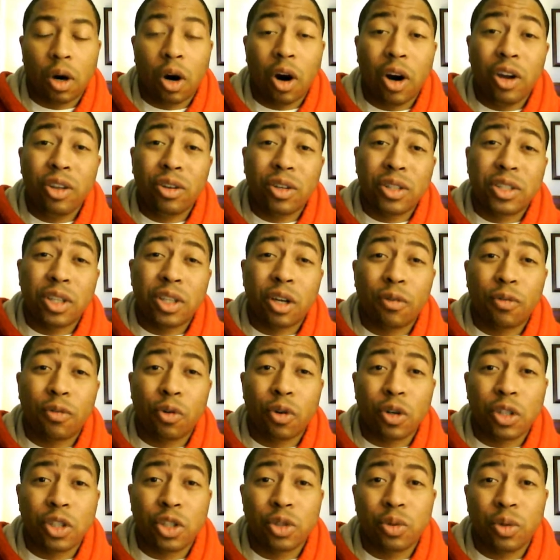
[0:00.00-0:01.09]
Or you can settle
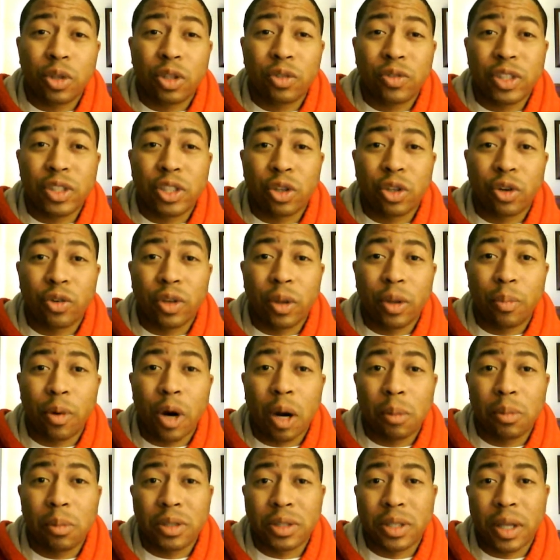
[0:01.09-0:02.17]
for a 2 to 3 story
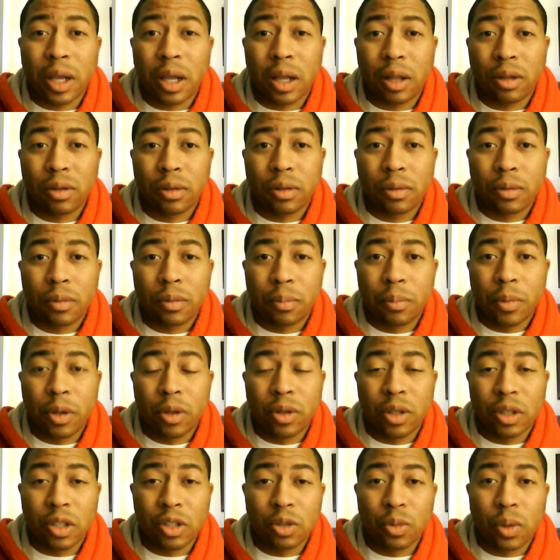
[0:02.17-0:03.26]
apartment style
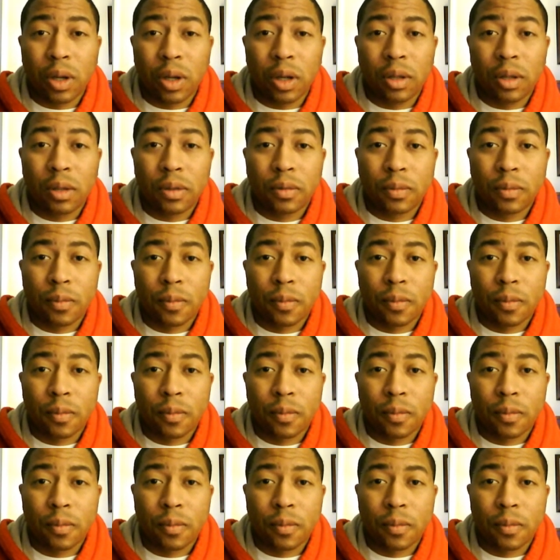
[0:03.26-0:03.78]
building as well.